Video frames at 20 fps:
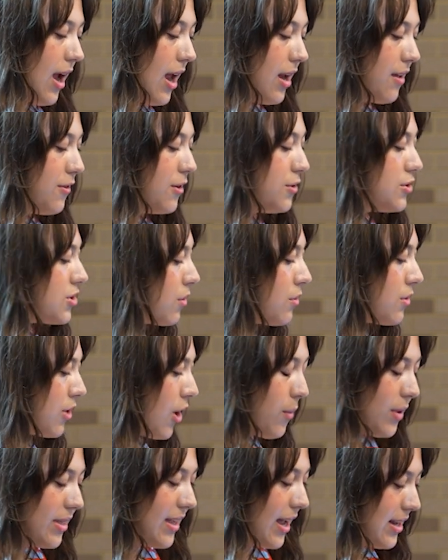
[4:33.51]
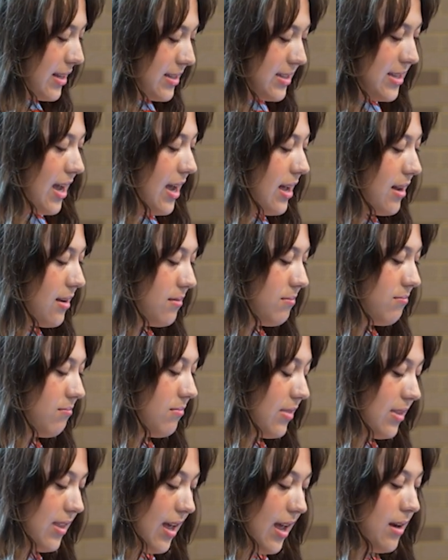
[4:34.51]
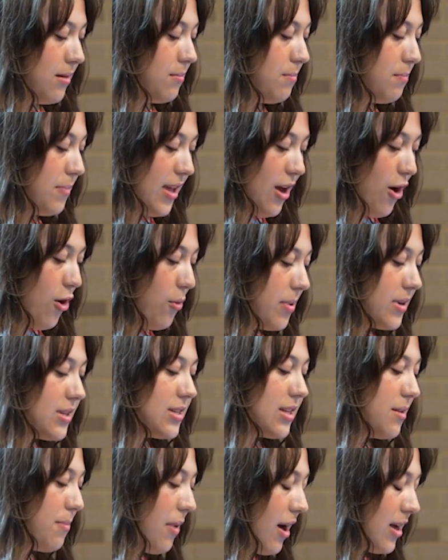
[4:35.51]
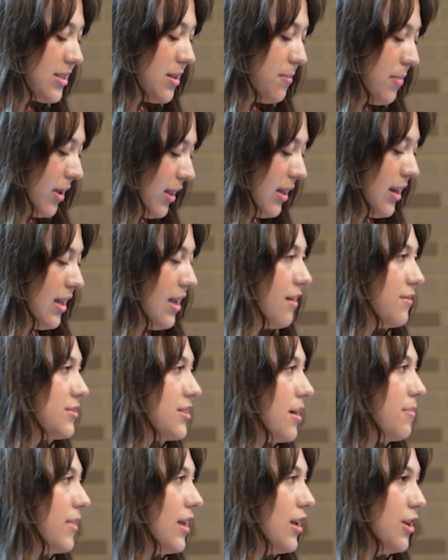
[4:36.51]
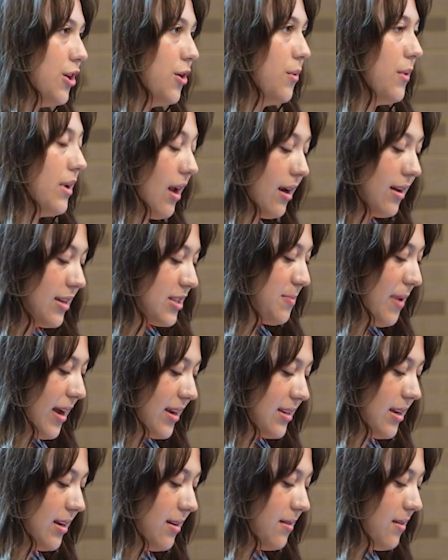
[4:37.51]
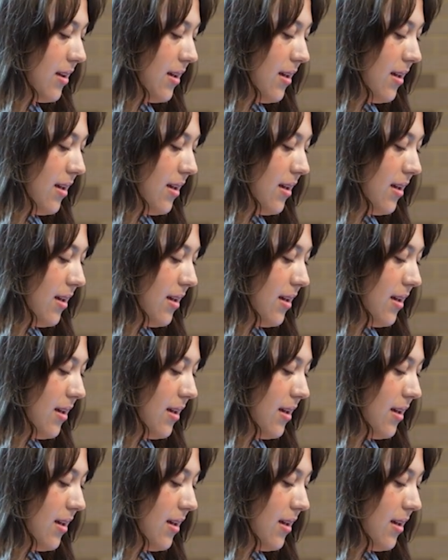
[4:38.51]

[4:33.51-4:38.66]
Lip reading: And if you don't know what that is yet, then be open to the possibility of something new and unexpected.